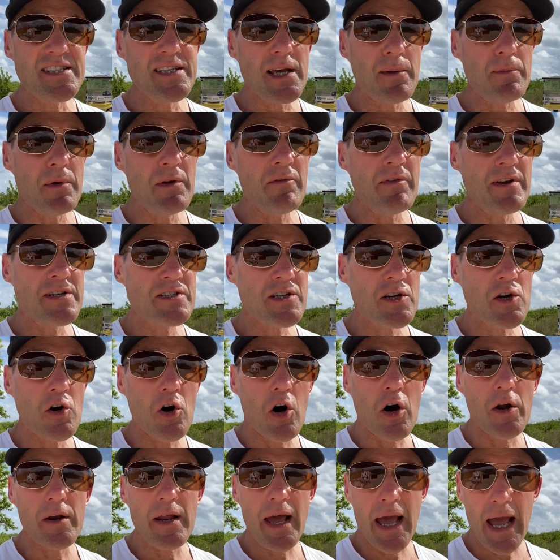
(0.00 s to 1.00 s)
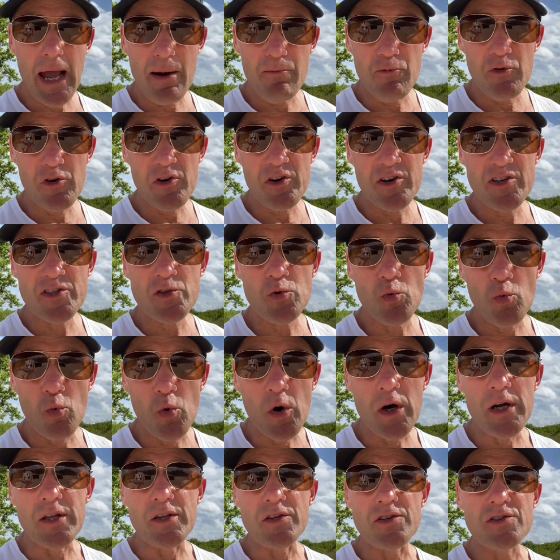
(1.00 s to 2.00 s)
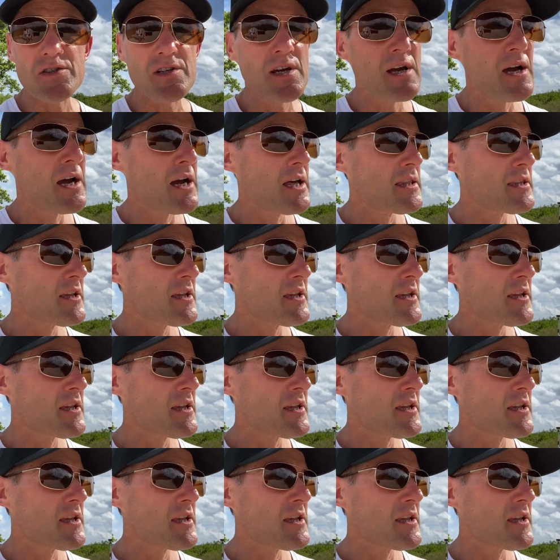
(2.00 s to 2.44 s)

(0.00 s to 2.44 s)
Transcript: subdivision called Ambergris Woods.